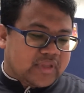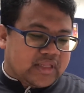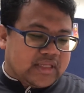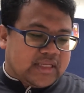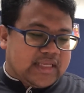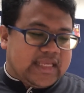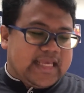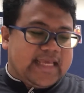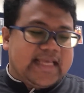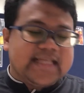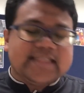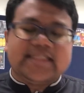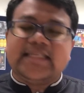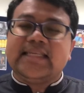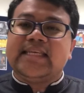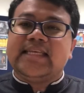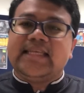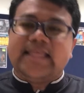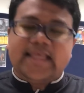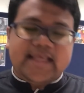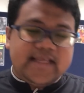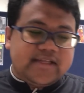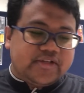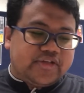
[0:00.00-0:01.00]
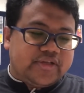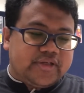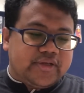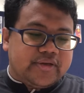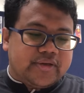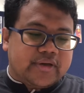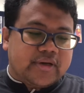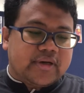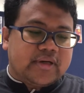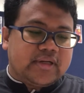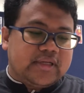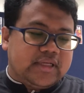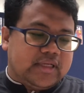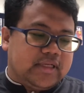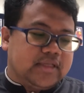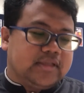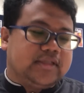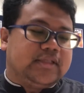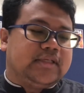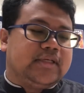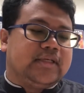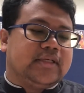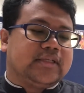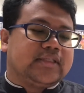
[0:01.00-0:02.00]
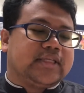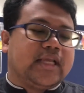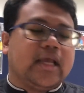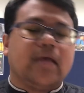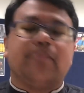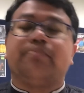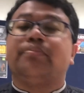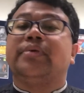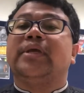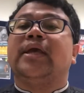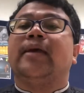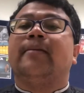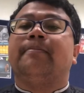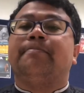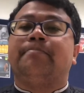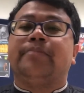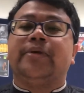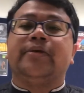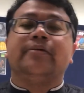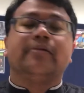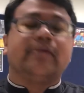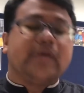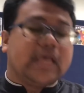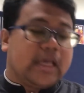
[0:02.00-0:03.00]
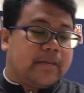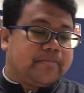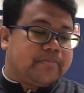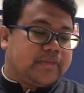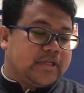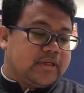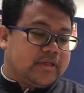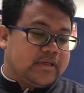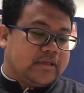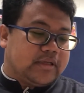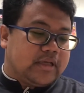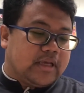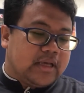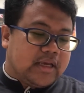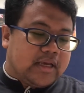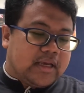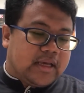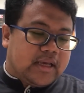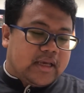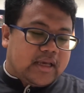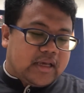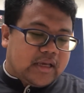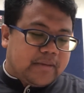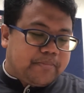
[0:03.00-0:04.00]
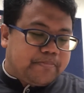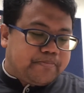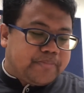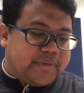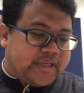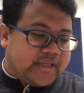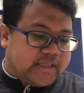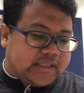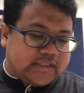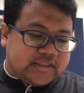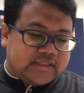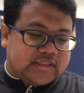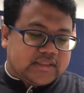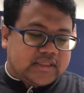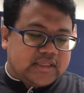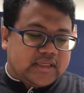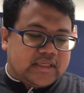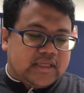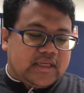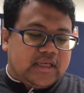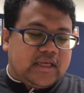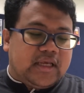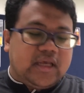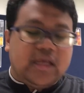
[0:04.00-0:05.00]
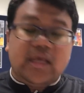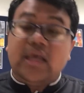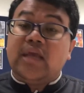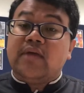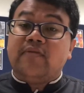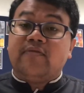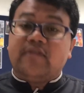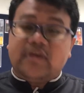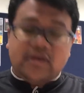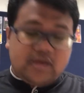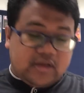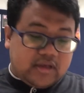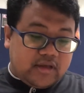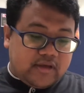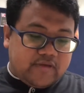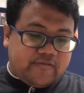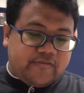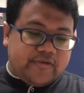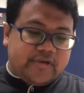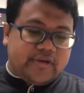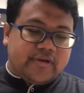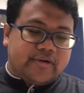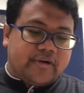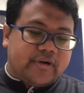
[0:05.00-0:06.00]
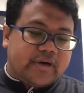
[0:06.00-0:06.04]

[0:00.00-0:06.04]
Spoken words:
Easy, easier, easiest. Happy, happier, happier, happiest. Heavy, heavier,